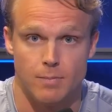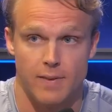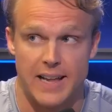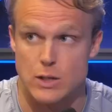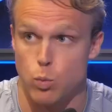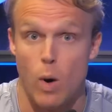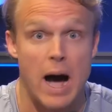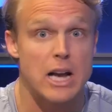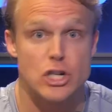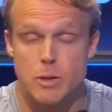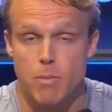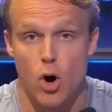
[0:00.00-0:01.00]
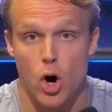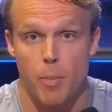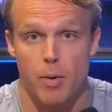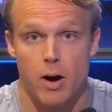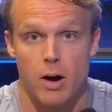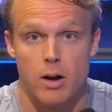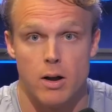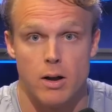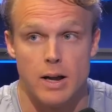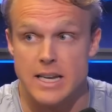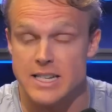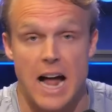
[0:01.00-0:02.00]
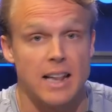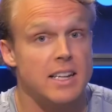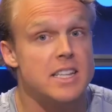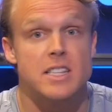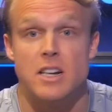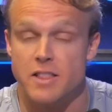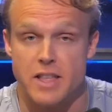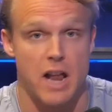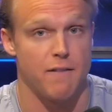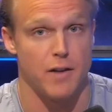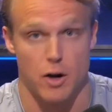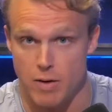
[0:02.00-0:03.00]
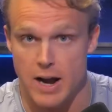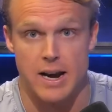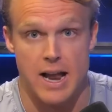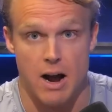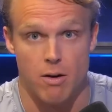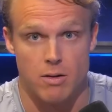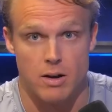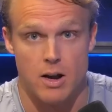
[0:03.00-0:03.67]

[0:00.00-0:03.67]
That's why Jim Harbaugh is not listening to the NFL right now.